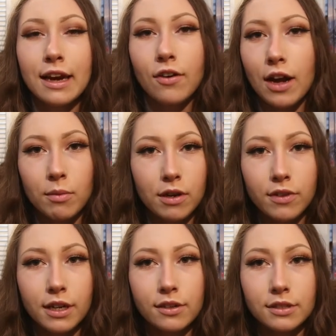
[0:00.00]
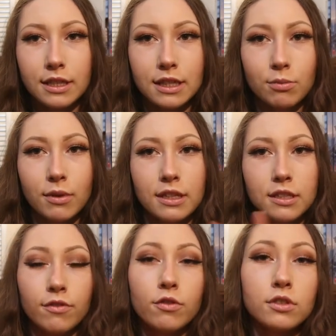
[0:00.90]
I don't know how many videos it is, but it's
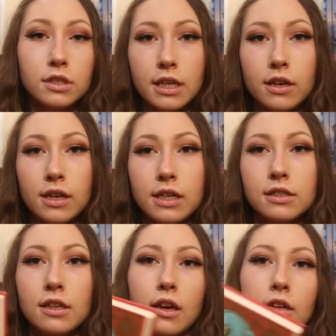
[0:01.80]
a full series